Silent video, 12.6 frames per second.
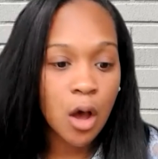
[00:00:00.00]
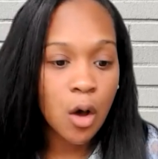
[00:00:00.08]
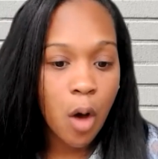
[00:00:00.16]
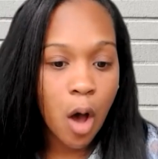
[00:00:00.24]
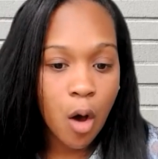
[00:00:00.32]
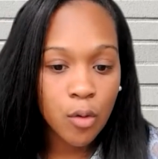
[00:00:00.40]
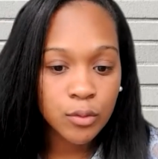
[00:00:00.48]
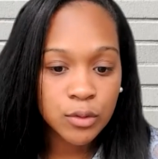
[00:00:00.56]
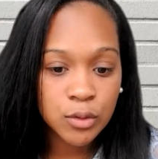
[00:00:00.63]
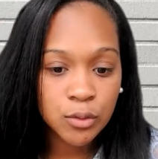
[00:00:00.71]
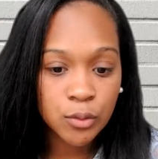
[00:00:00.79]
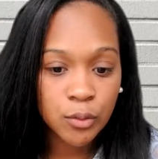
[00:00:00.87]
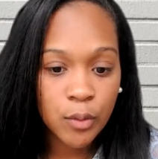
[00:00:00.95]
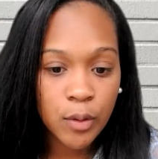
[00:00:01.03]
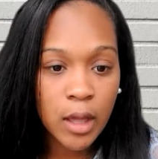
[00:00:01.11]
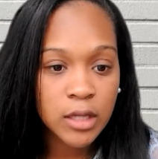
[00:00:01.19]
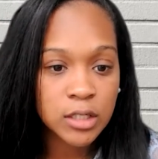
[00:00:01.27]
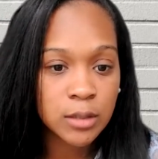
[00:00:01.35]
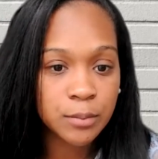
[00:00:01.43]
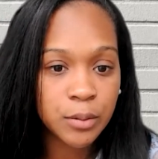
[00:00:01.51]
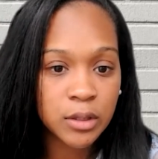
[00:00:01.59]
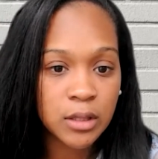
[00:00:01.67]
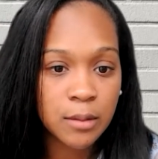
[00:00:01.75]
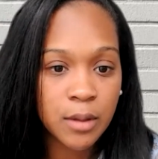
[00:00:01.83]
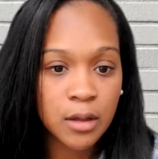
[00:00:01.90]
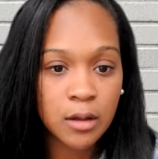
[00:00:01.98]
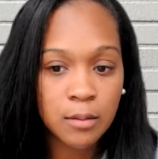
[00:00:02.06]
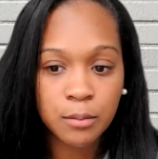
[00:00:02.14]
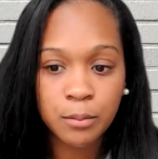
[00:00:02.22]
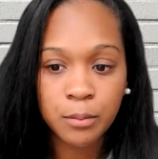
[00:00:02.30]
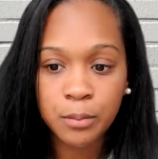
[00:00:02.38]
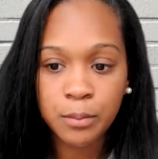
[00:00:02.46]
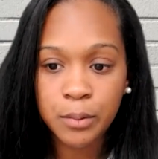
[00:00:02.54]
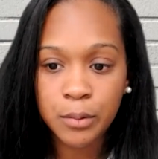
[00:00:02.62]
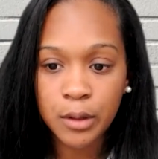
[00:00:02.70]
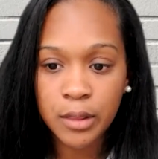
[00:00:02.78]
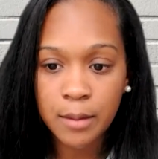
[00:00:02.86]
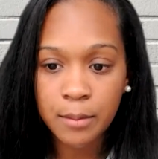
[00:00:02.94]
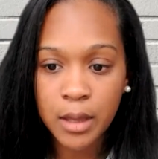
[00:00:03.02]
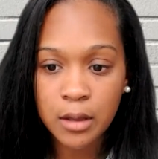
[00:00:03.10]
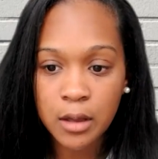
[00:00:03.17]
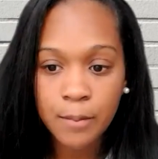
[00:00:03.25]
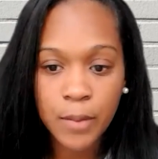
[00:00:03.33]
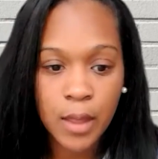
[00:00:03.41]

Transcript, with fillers: go on to, I should have put that back up, pull that back up